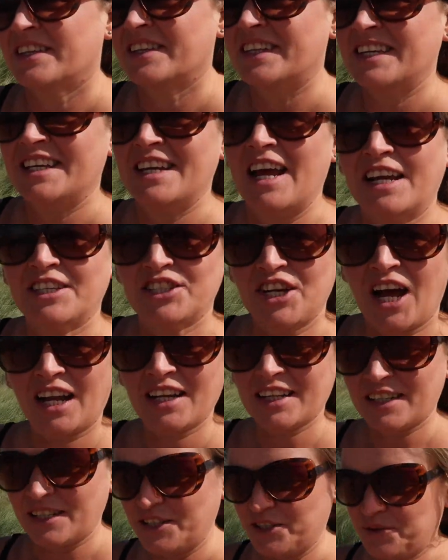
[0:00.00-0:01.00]
The
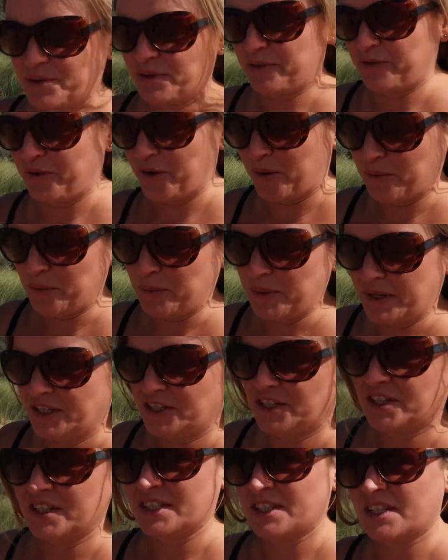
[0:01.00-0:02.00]
challenge with Formby
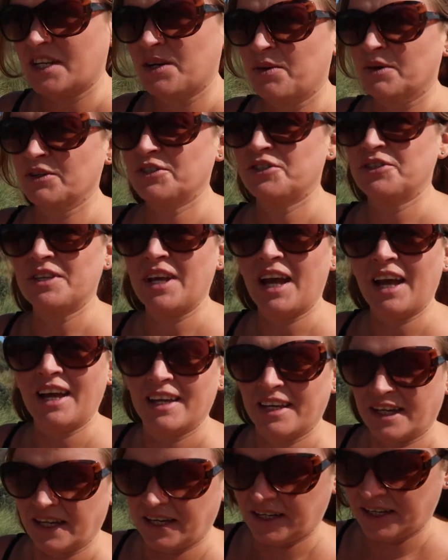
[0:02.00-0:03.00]
Beach is once you get
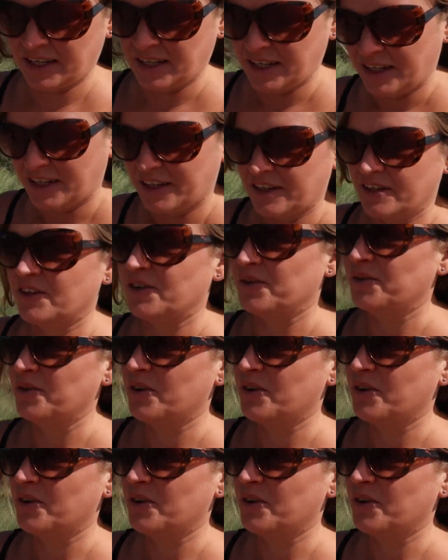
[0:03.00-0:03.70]
here, you